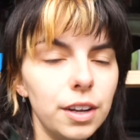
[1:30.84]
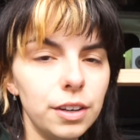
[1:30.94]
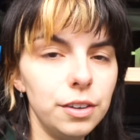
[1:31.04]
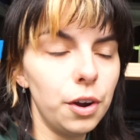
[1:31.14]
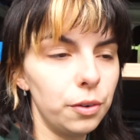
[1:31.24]

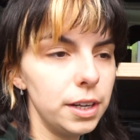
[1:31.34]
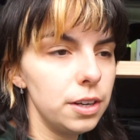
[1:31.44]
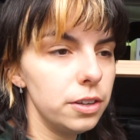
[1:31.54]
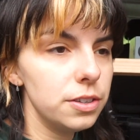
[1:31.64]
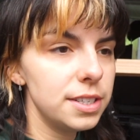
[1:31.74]
You don't need
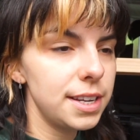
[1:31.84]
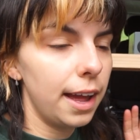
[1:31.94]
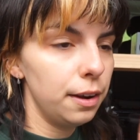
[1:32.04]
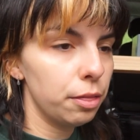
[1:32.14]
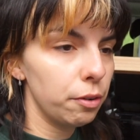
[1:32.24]
to use
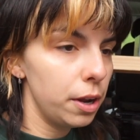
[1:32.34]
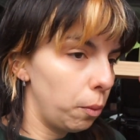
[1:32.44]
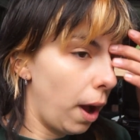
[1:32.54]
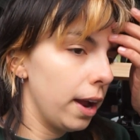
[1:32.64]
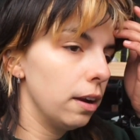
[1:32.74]
10-3
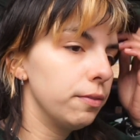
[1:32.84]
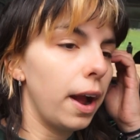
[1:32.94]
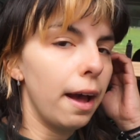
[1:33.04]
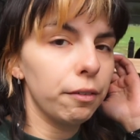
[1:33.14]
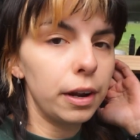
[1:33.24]
wire for
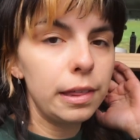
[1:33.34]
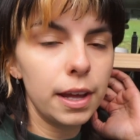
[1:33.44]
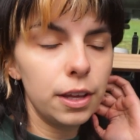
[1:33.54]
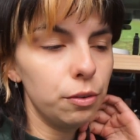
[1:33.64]
everything.